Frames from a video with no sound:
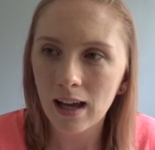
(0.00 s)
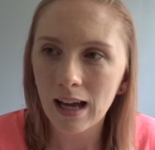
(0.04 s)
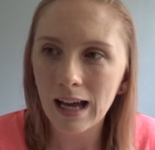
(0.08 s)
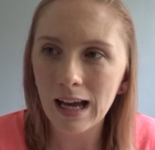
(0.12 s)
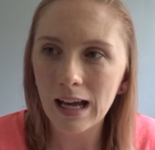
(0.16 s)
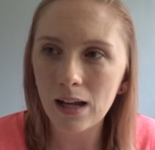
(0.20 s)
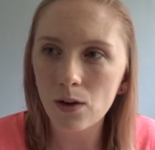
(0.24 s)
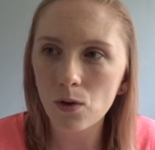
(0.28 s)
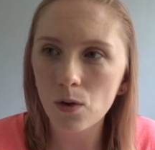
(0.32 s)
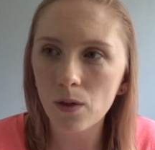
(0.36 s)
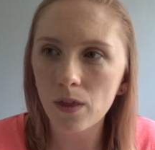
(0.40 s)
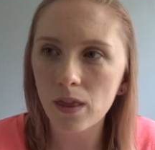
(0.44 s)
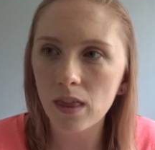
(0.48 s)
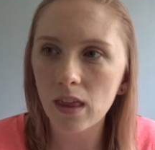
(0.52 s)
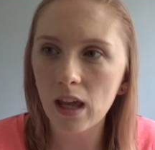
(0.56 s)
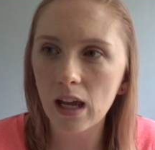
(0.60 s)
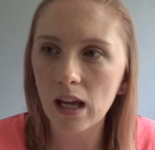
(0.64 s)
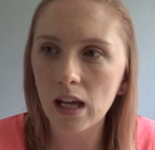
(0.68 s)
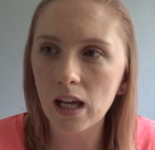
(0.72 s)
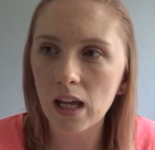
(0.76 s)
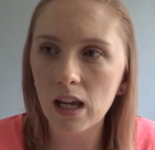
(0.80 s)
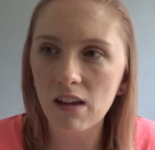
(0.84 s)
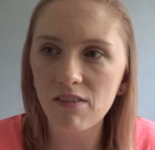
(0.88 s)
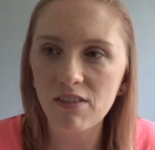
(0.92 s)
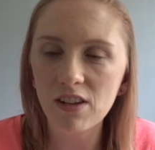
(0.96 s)
I don't
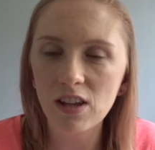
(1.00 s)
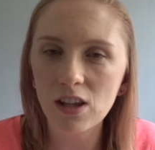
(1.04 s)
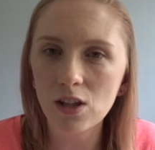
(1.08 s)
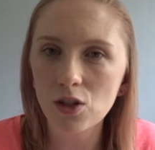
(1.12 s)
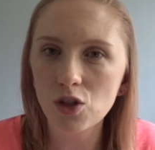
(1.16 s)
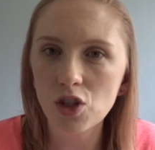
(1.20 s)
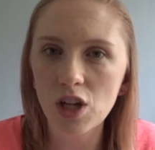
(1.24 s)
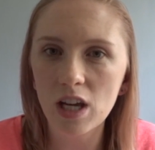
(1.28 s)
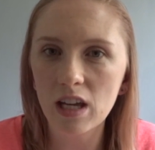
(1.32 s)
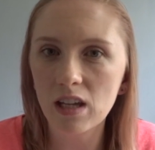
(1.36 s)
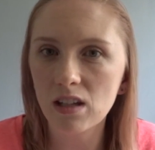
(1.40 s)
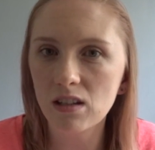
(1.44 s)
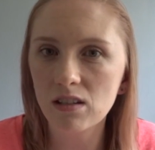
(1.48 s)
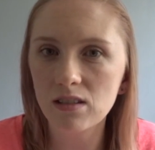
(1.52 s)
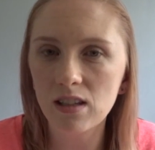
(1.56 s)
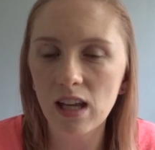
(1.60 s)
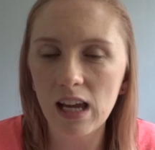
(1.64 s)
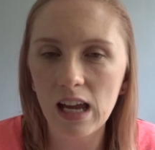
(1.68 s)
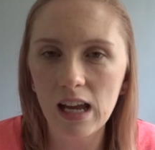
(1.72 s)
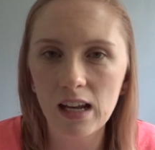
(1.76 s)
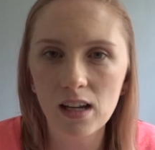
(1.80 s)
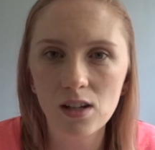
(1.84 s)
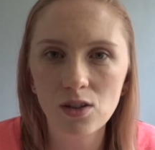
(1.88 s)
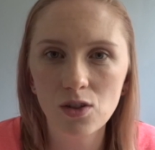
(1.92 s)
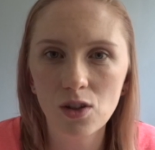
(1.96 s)
think giving your child
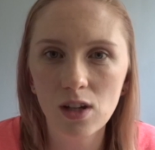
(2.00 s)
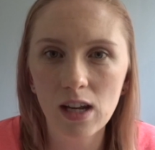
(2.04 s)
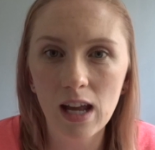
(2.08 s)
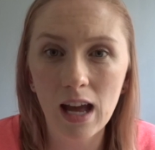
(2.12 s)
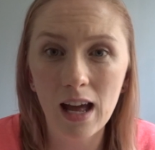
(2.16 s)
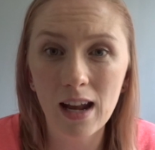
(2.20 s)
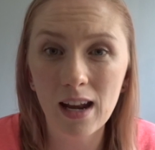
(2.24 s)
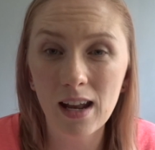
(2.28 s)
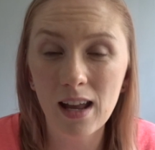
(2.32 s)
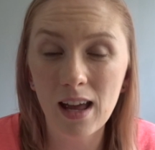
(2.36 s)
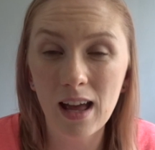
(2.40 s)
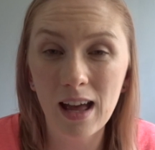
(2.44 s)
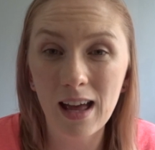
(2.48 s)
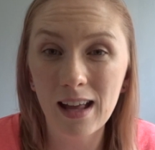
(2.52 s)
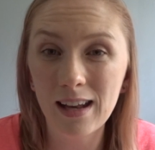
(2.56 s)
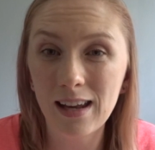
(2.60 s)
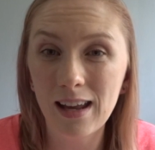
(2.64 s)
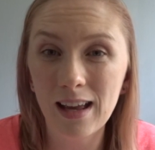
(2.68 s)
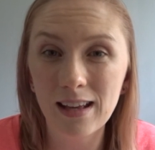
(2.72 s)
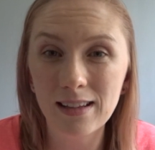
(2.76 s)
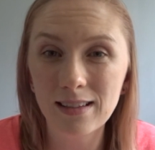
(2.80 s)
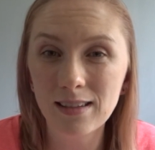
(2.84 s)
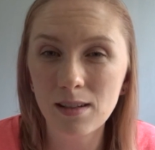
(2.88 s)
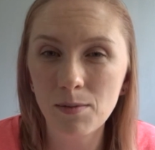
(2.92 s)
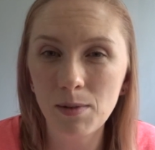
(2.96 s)
any sort of
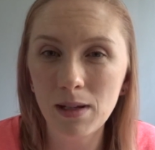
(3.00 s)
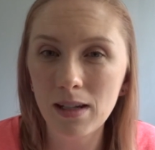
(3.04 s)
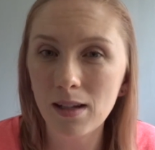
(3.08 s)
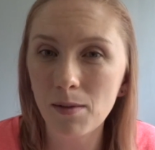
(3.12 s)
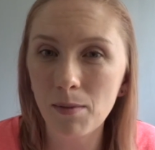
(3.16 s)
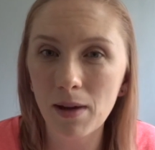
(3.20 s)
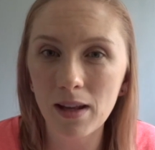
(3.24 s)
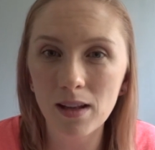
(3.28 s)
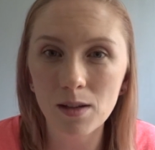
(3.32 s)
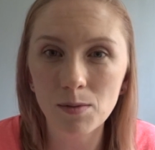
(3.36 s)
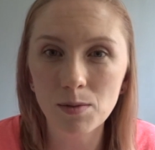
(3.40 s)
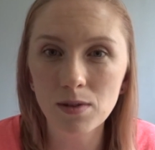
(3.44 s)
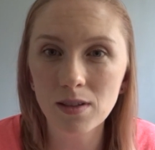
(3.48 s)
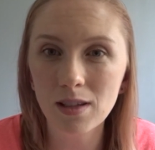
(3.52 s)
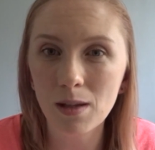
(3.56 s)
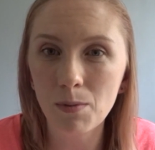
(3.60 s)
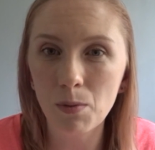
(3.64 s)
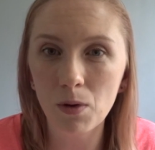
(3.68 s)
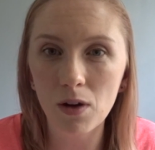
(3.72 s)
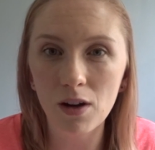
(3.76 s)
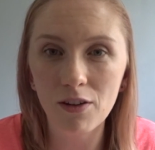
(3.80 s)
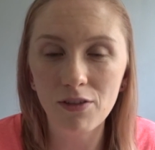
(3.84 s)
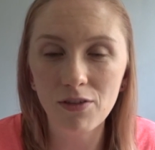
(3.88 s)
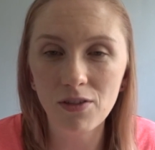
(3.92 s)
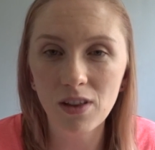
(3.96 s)
antihistamine to make them sleep
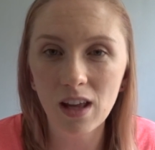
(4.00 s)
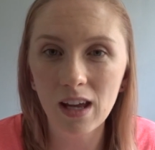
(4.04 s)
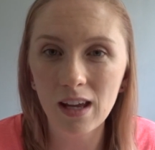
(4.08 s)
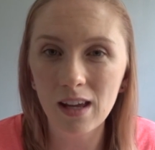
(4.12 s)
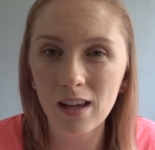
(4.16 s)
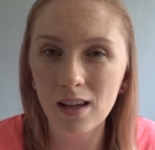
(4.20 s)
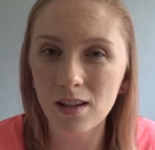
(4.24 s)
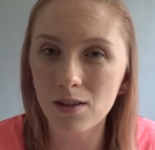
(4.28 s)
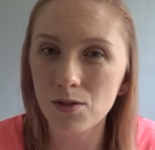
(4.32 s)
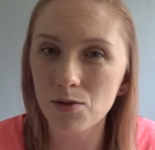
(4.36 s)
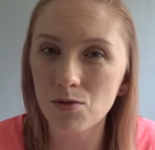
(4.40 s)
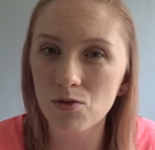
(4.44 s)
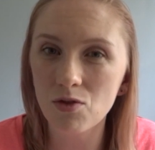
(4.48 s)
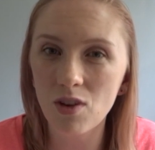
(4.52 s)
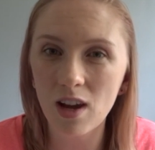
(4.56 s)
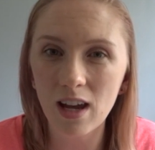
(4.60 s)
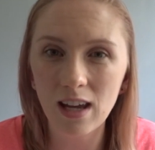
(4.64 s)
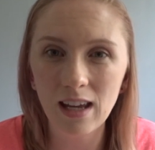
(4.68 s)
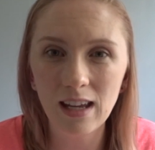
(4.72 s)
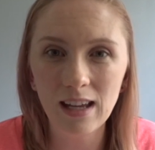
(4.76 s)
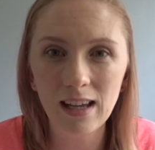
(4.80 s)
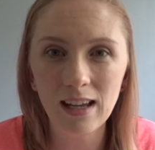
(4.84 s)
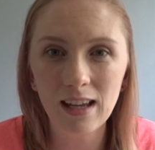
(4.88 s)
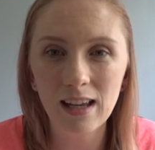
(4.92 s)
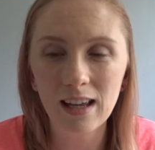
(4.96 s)
on a flight is
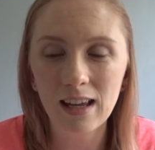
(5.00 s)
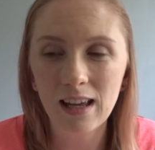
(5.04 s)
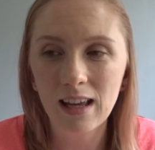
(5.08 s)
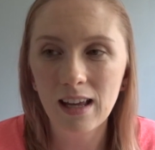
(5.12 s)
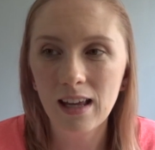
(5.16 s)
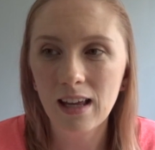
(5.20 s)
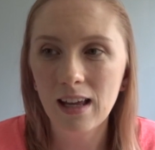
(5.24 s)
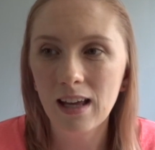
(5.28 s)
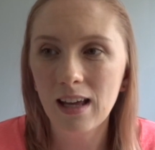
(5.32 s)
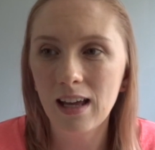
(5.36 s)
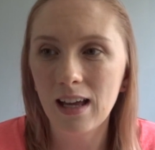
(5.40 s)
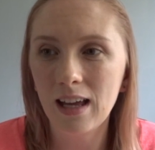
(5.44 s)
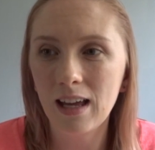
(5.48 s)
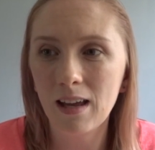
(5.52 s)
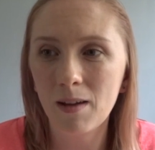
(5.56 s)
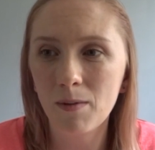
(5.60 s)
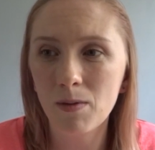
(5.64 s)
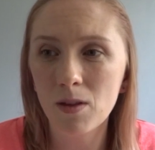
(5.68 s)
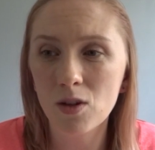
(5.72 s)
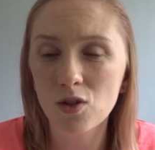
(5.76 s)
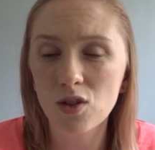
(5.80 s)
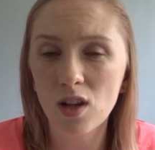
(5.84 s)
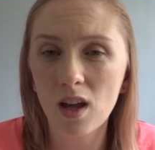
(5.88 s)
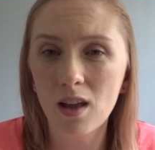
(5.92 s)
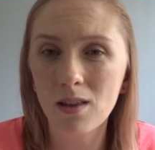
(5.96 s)
right.
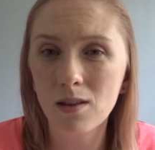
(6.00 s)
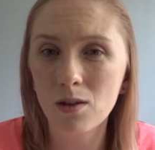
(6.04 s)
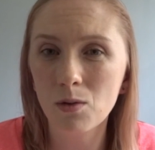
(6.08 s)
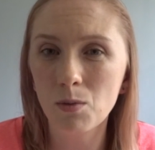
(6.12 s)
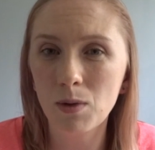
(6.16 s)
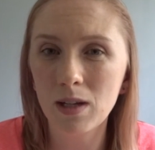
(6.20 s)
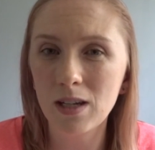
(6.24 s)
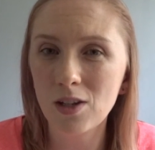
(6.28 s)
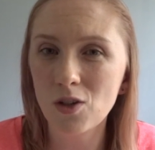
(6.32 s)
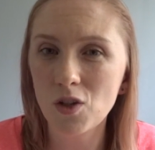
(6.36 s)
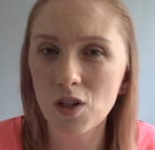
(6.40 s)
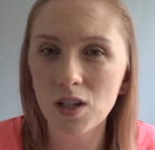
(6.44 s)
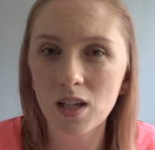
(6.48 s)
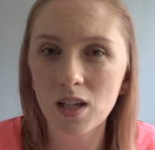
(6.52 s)
There's other ways you